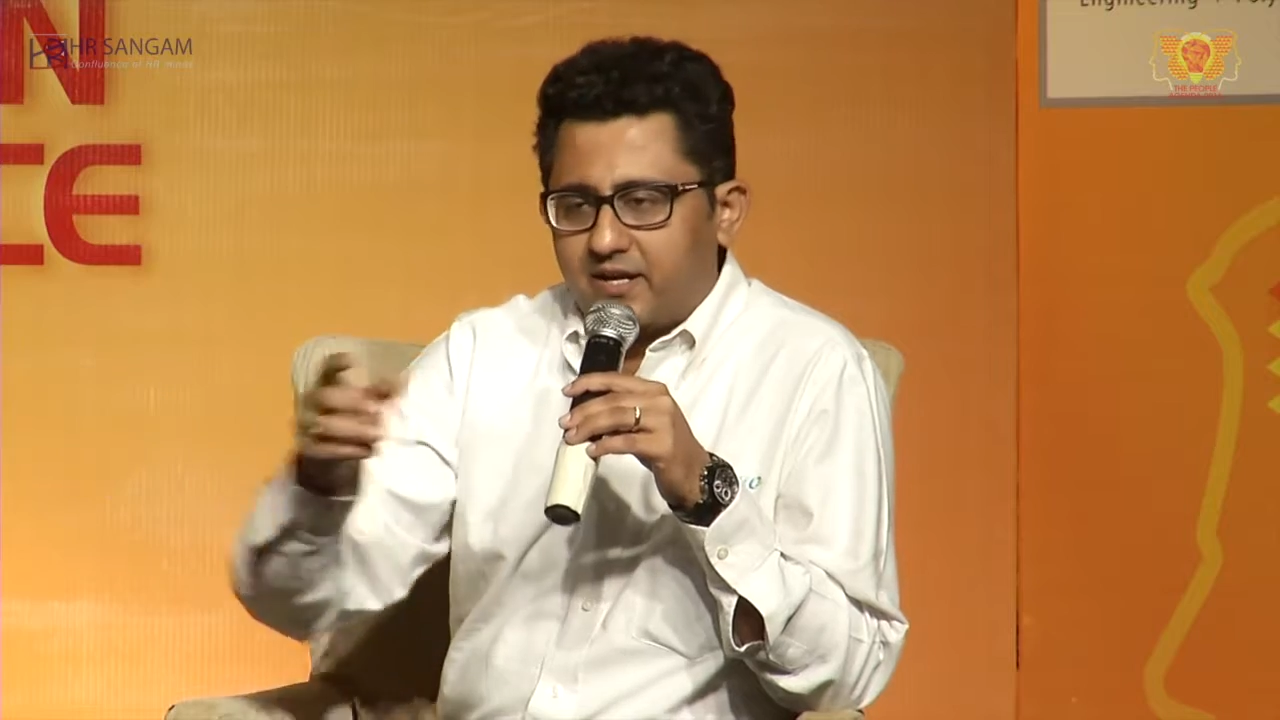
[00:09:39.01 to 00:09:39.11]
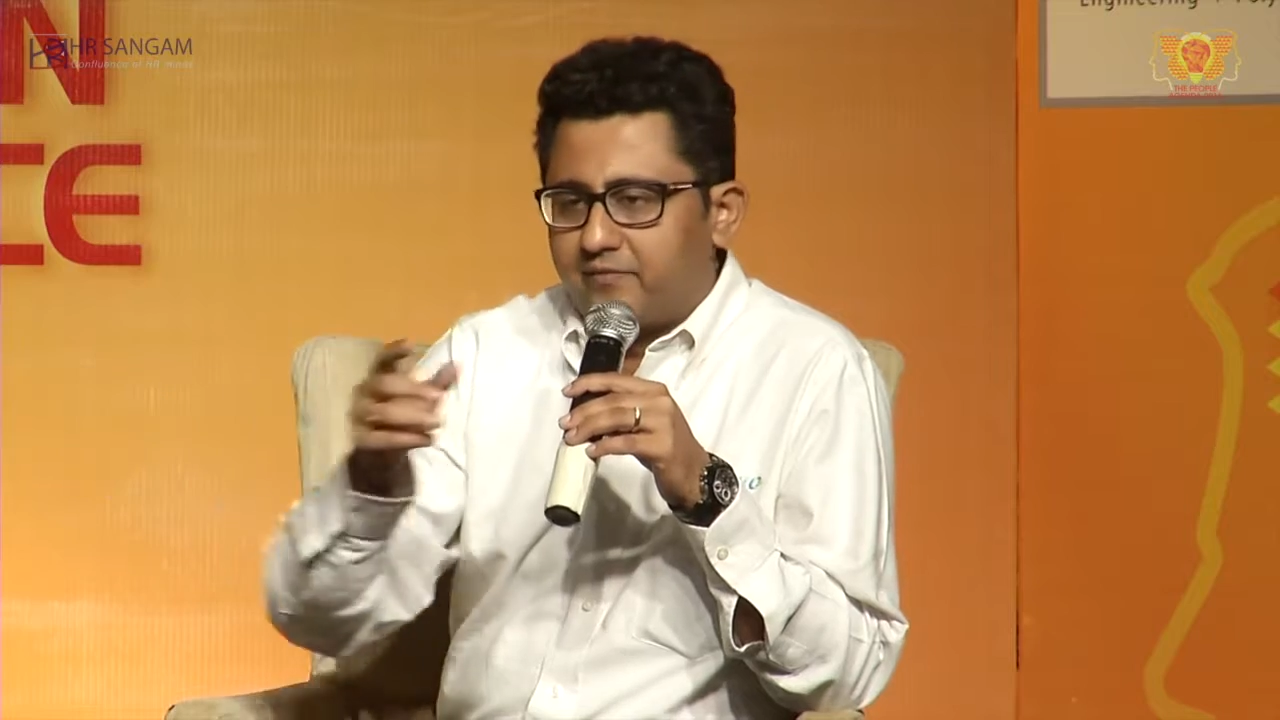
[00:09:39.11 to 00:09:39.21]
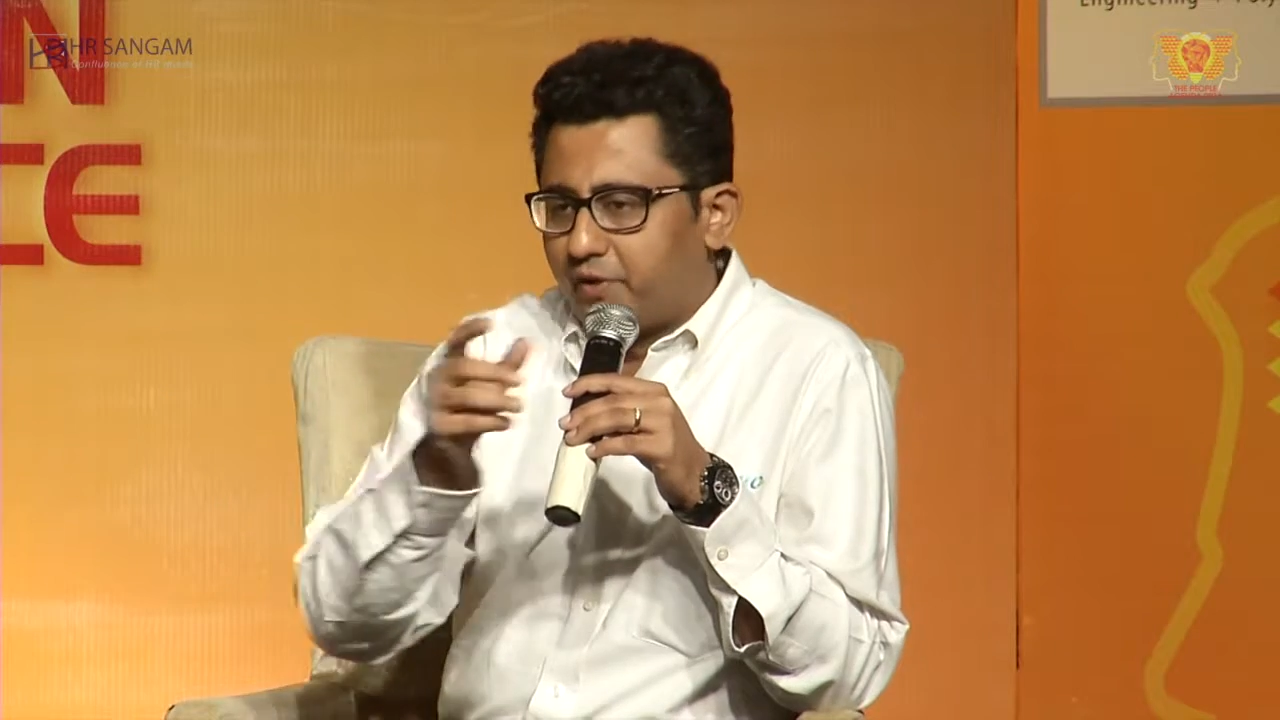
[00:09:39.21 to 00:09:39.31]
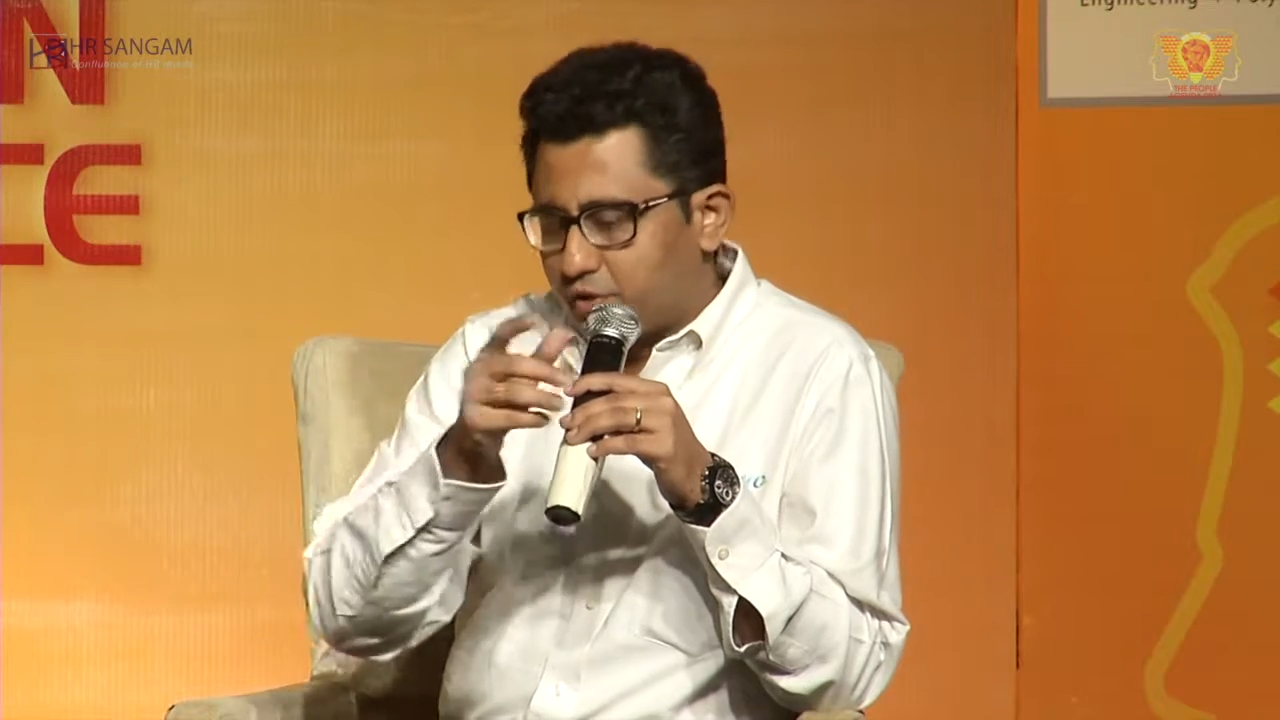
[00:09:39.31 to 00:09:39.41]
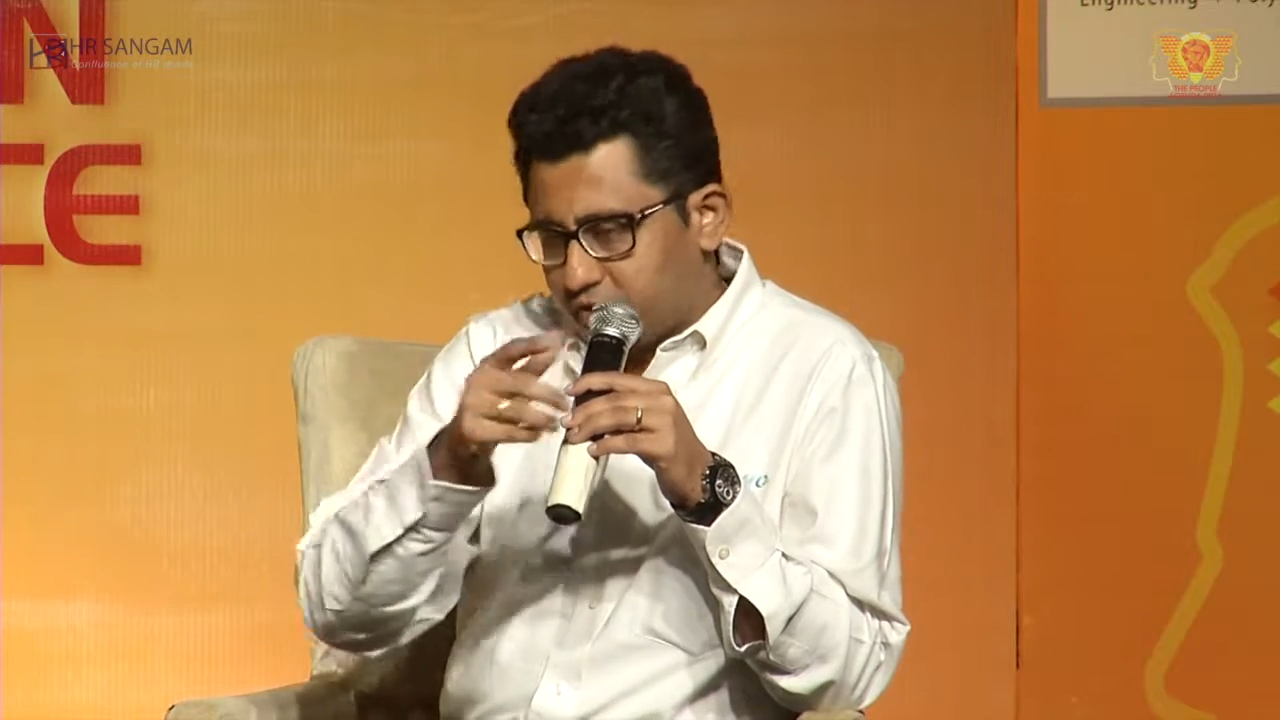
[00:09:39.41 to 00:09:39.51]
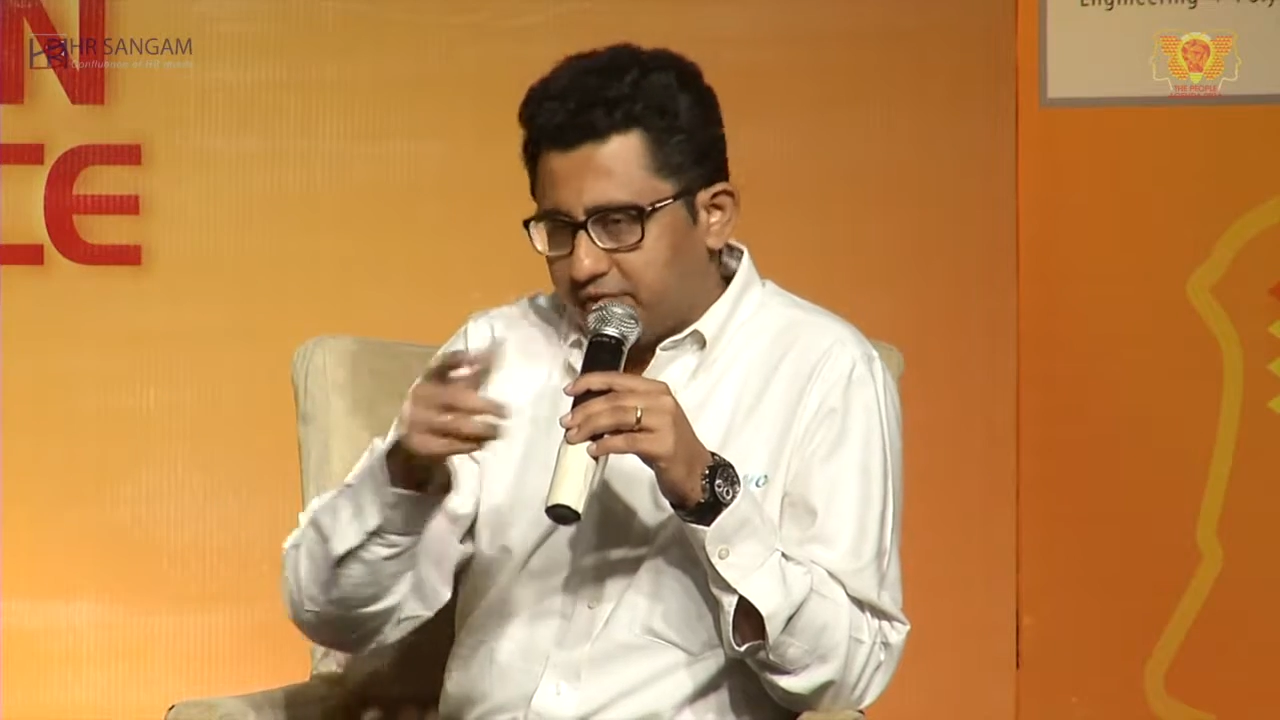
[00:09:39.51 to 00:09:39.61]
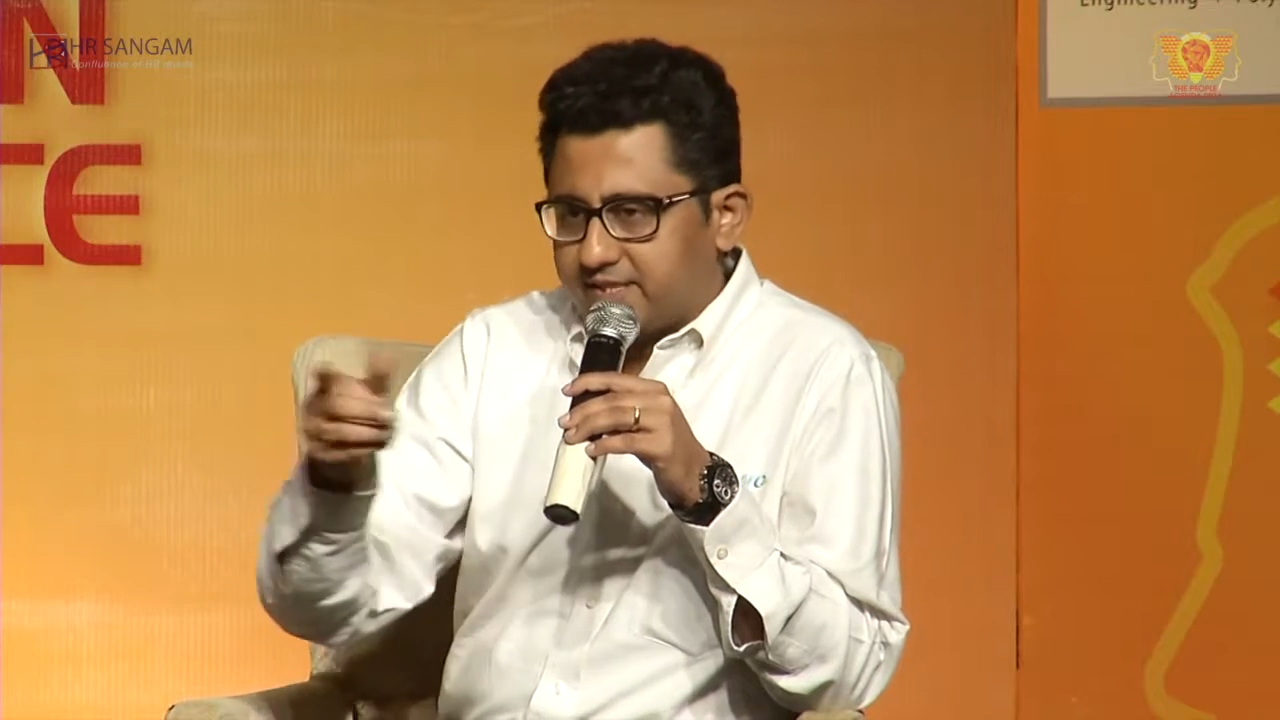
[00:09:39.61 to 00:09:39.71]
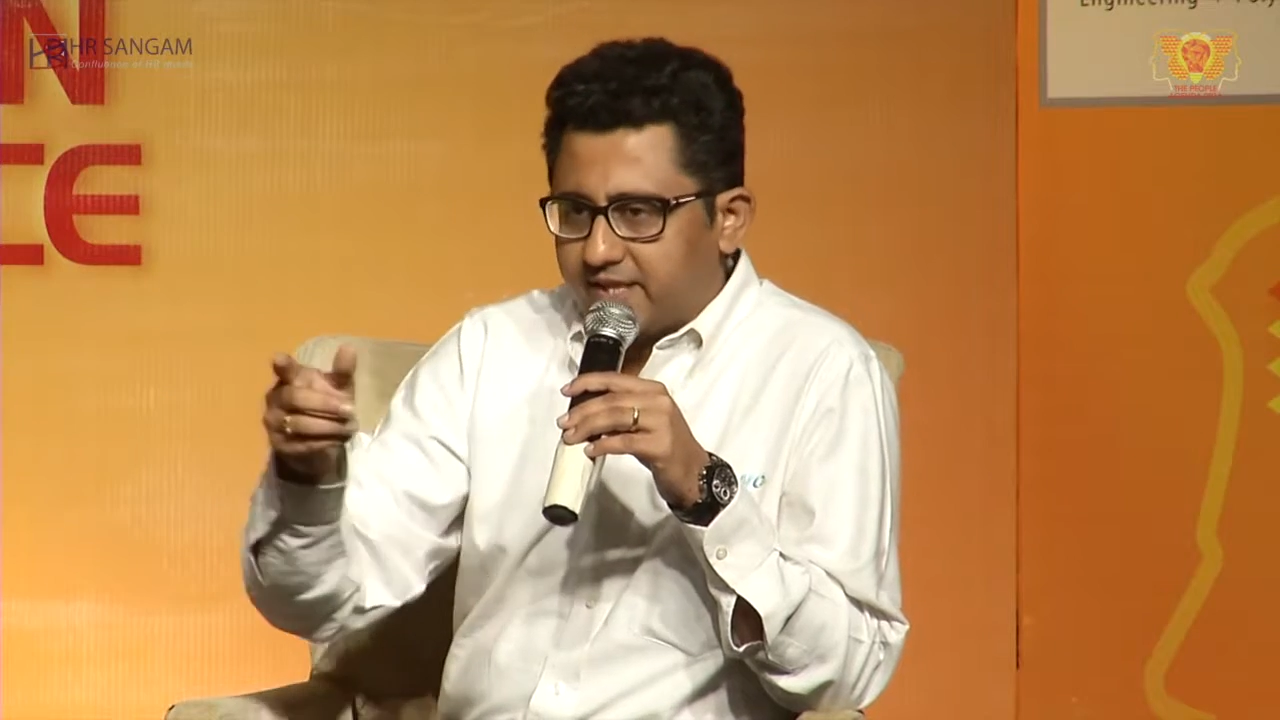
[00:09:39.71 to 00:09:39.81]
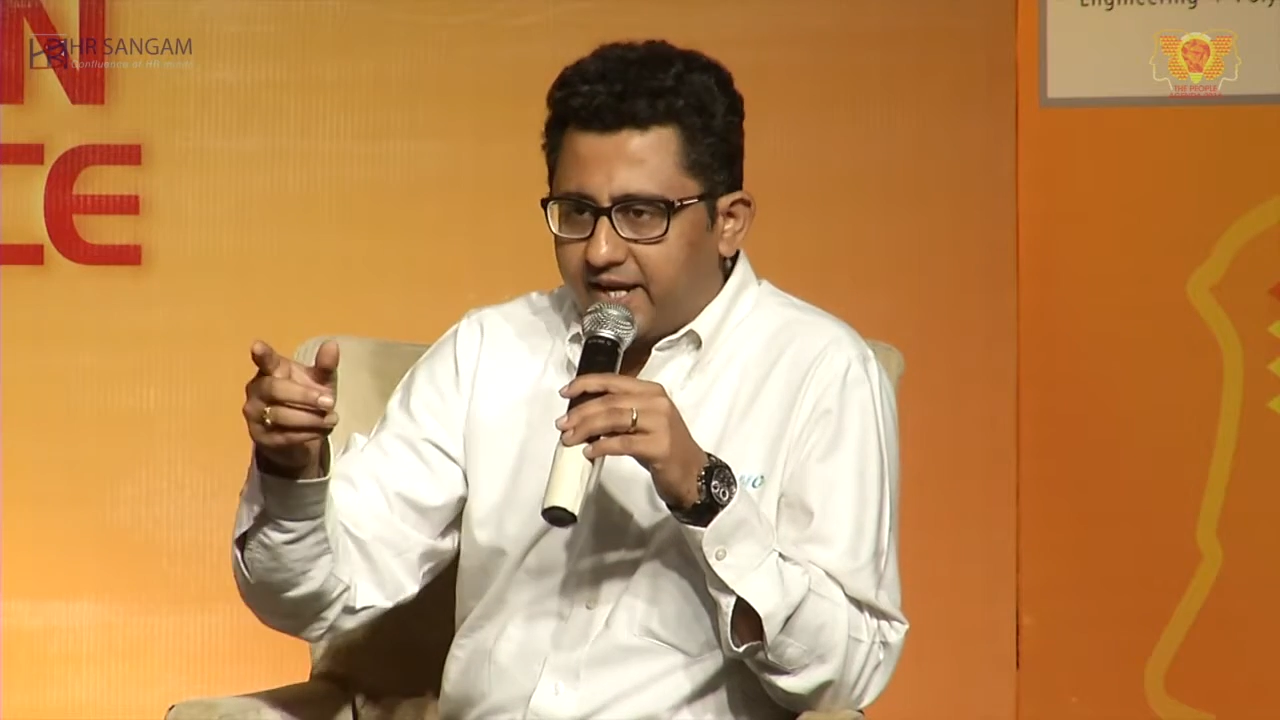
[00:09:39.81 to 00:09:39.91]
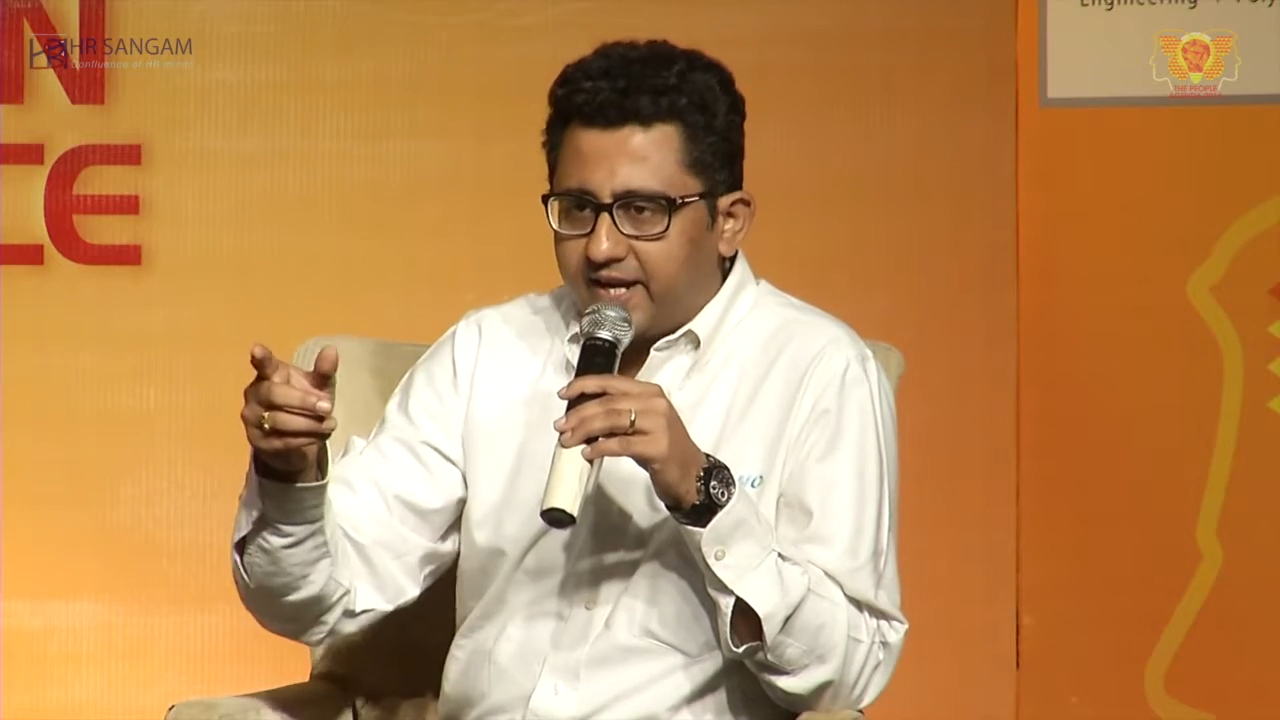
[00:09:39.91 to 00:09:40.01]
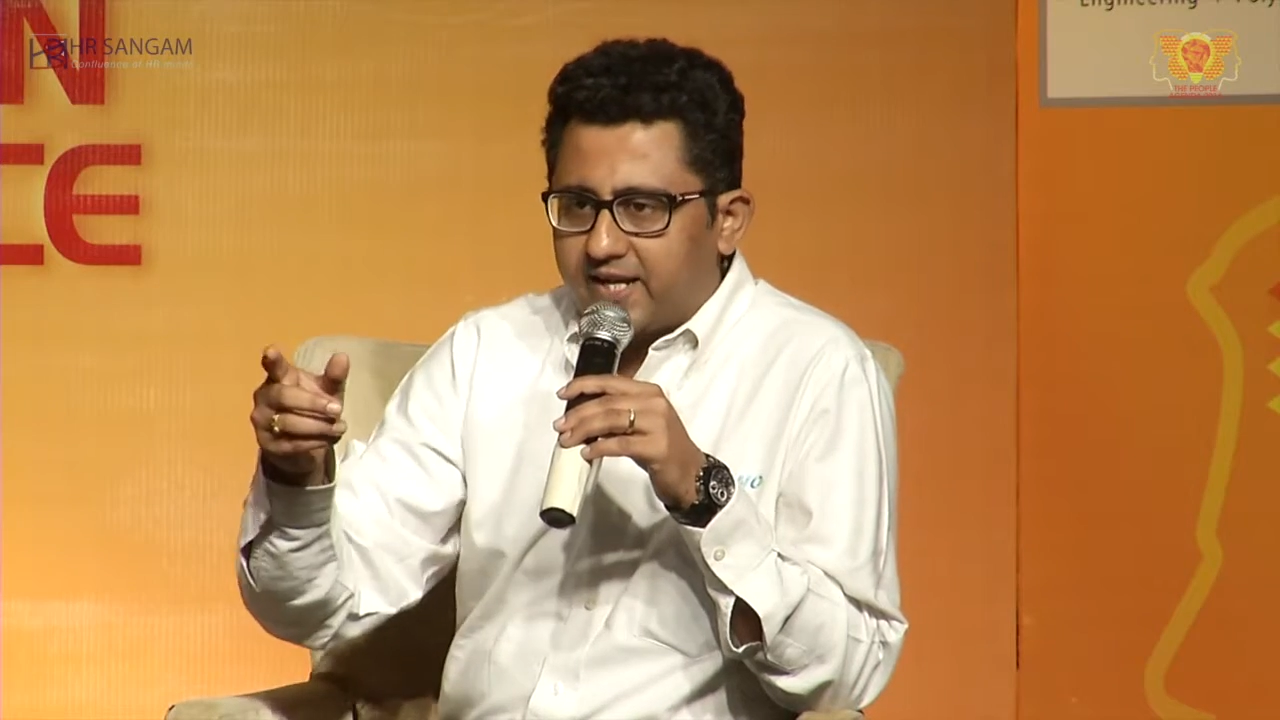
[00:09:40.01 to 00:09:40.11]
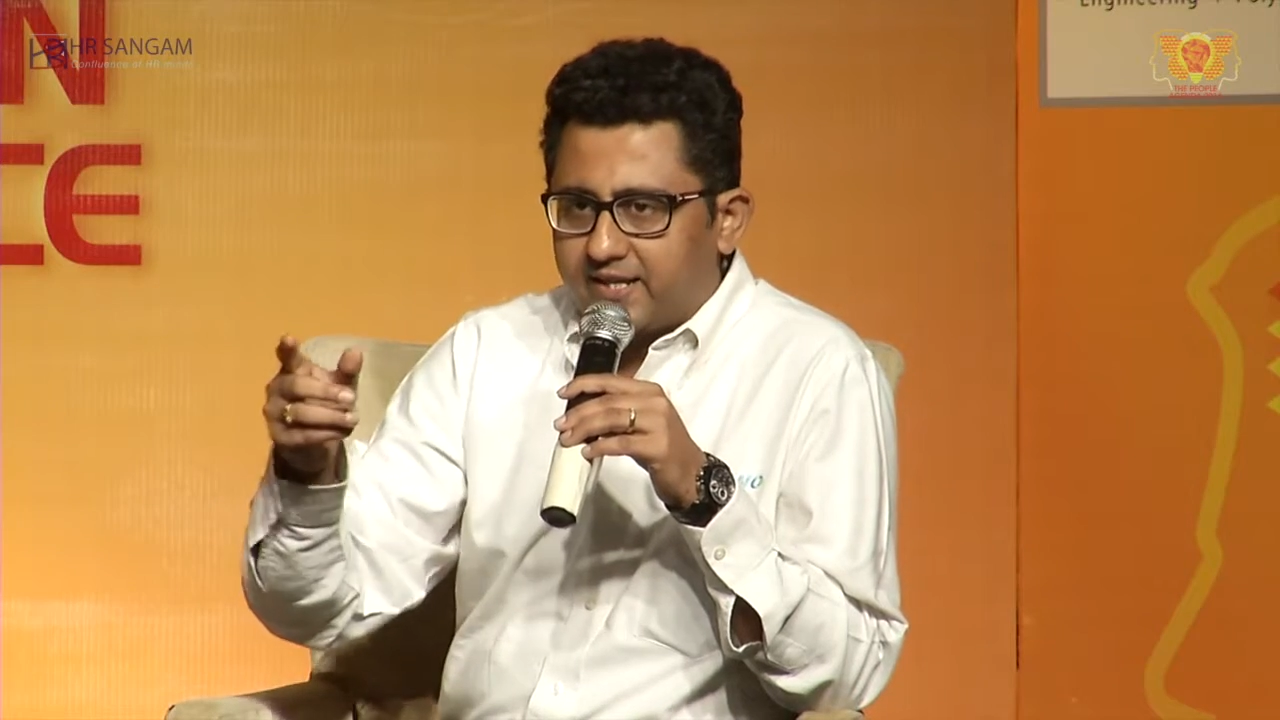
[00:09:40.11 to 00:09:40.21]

And there's a data